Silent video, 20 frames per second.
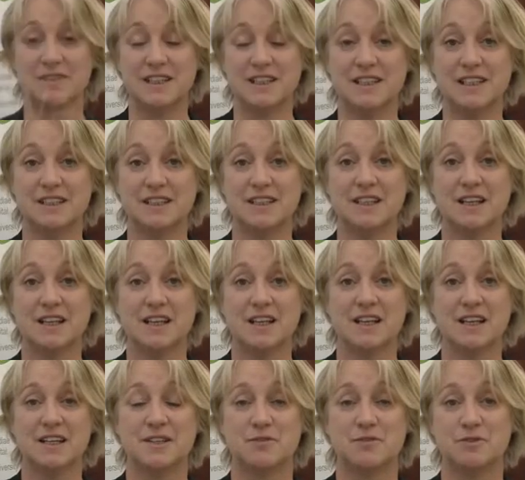Lean
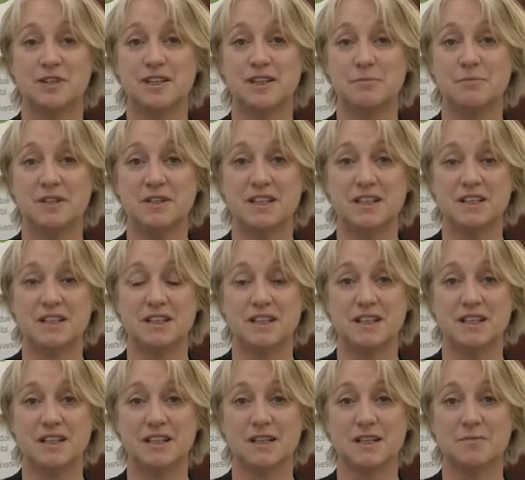has really
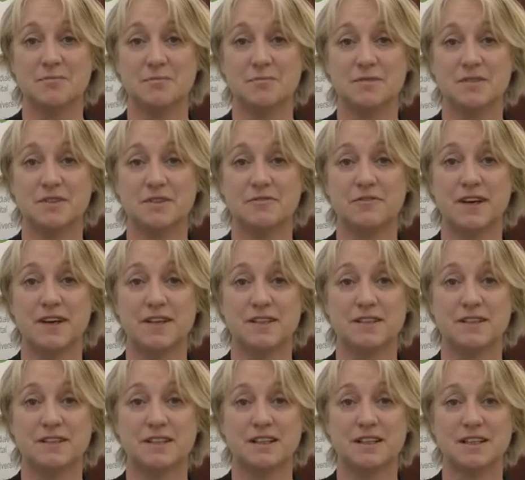been the
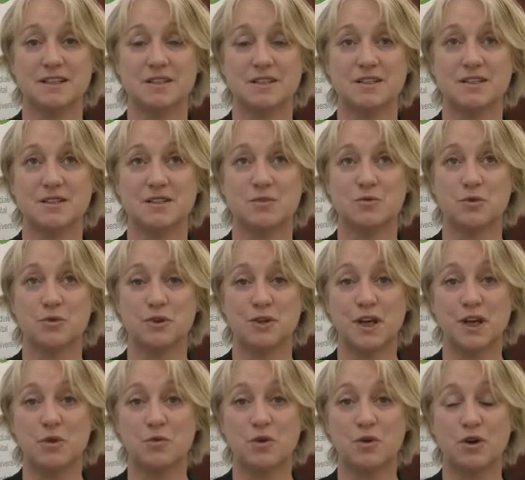fact that we're
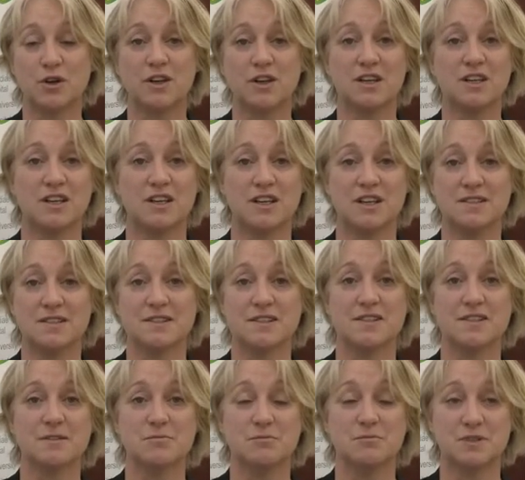now working as
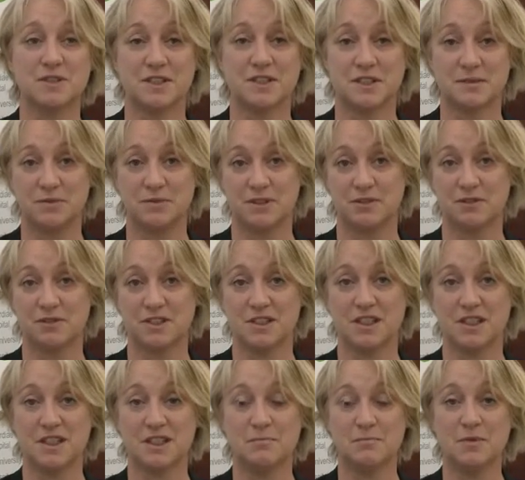a multidisciplinary
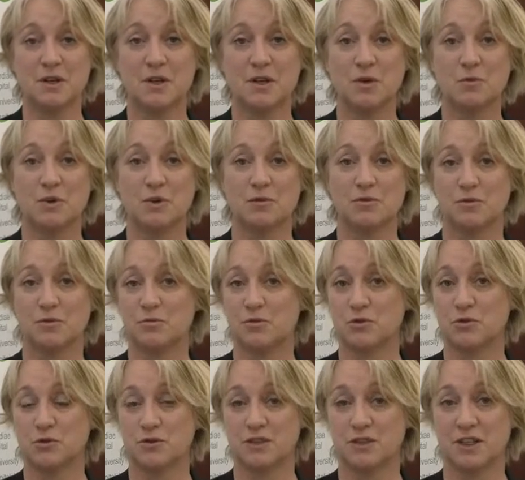team when we're
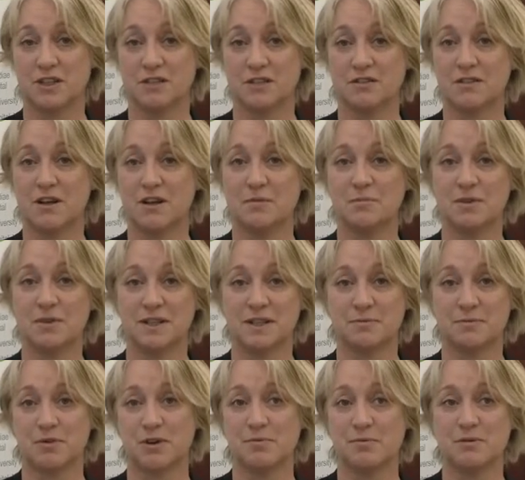approaching complex
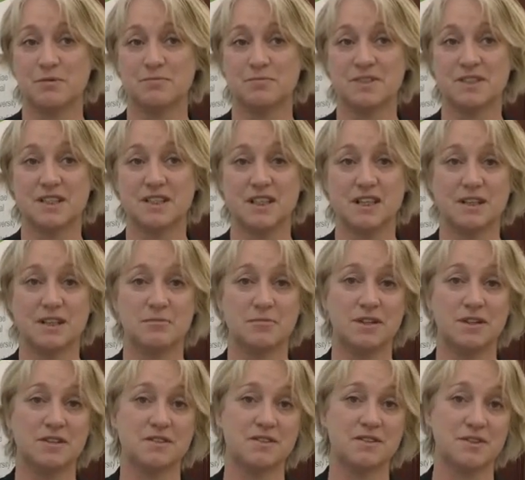problems
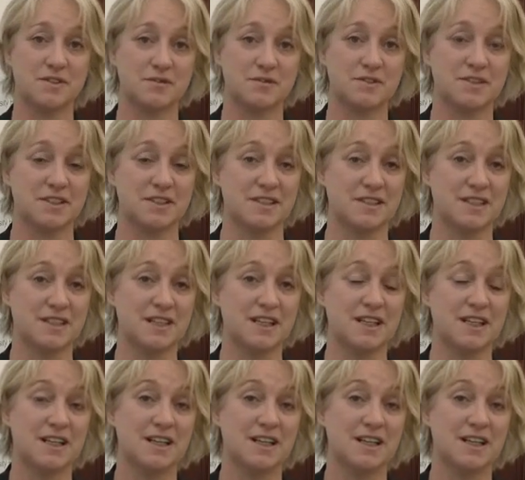in services.